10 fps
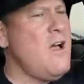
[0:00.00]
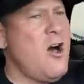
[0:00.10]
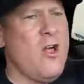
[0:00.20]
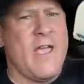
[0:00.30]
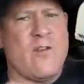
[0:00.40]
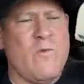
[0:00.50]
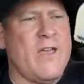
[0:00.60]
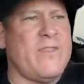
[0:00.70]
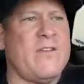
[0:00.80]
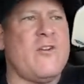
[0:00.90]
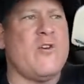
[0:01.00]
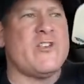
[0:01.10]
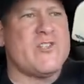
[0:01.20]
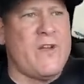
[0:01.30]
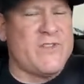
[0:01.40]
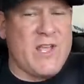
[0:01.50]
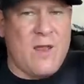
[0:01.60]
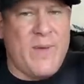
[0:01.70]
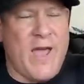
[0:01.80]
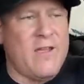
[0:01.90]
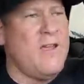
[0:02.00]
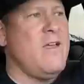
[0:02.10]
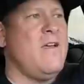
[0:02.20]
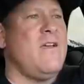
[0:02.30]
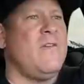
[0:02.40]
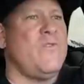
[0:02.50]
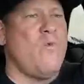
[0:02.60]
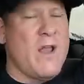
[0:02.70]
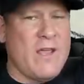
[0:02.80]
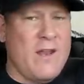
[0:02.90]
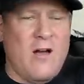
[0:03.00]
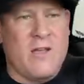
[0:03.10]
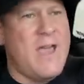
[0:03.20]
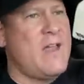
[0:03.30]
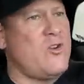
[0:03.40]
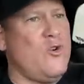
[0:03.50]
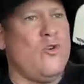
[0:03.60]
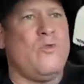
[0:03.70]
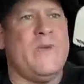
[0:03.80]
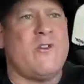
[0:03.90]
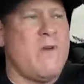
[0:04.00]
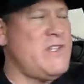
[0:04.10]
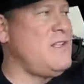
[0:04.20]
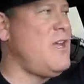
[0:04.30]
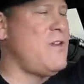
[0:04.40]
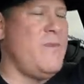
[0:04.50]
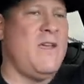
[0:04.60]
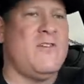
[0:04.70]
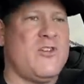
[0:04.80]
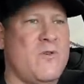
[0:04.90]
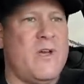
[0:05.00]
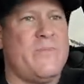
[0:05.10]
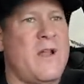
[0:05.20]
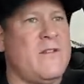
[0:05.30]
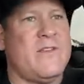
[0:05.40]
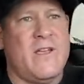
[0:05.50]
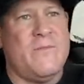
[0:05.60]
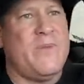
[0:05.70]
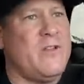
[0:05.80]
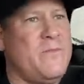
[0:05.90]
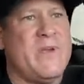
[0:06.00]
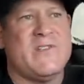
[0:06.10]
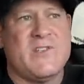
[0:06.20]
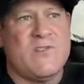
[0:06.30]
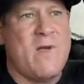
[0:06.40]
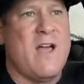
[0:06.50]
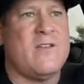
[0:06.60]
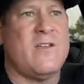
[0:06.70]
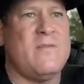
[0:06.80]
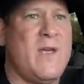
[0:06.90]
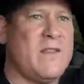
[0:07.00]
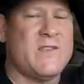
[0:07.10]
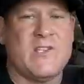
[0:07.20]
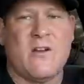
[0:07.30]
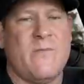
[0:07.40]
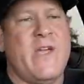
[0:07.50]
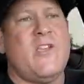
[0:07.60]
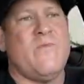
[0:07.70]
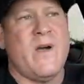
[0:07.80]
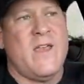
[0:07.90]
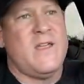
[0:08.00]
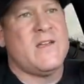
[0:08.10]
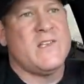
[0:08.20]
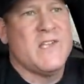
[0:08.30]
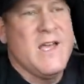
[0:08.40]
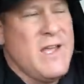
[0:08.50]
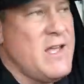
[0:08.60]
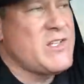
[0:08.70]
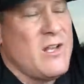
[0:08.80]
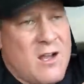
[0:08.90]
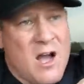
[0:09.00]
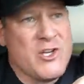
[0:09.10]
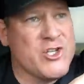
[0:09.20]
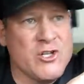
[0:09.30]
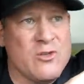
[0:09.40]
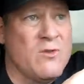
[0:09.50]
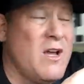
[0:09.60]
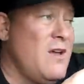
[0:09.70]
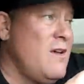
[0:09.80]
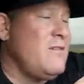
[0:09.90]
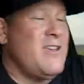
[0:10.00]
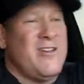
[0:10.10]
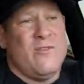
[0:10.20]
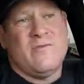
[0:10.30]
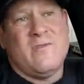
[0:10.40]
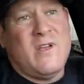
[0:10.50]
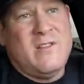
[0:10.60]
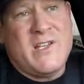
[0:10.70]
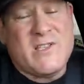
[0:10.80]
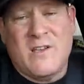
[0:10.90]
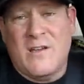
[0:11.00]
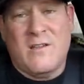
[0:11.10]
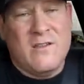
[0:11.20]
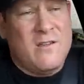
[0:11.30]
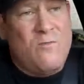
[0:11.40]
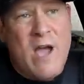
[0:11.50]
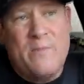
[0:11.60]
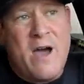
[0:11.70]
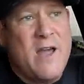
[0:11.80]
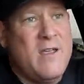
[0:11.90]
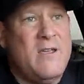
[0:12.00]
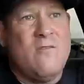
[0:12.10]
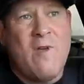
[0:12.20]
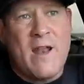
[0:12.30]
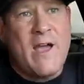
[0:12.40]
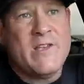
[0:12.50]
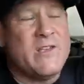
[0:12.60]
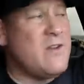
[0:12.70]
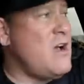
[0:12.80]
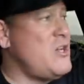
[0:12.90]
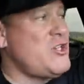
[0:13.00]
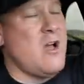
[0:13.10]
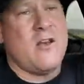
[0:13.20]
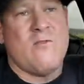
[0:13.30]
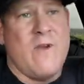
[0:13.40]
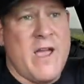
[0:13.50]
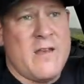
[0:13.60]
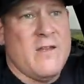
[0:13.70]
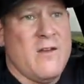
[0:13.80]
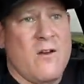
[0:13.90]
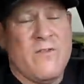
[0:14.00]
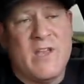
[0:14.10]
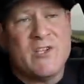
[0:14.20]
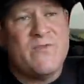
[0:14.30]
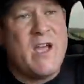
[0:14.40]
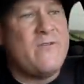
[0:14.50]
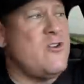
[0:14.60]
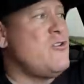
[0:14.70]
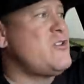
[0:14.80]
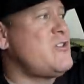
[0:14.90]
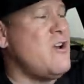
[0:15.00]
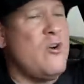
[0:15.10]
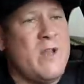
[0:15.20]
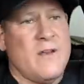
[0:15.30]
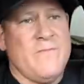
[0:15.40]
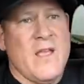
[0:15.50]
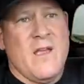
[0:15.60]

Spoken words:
I'll end with, go get yourself a Scat Pack. If you want to get a Hellcat, cool, be crazy like me and do it. But I'll tell you, build a business around it. Make this sucker make you money, because it's going to cost you, you know, at least the wide body Red Eye is going to cost you $100,000 over the next 5 years to own it.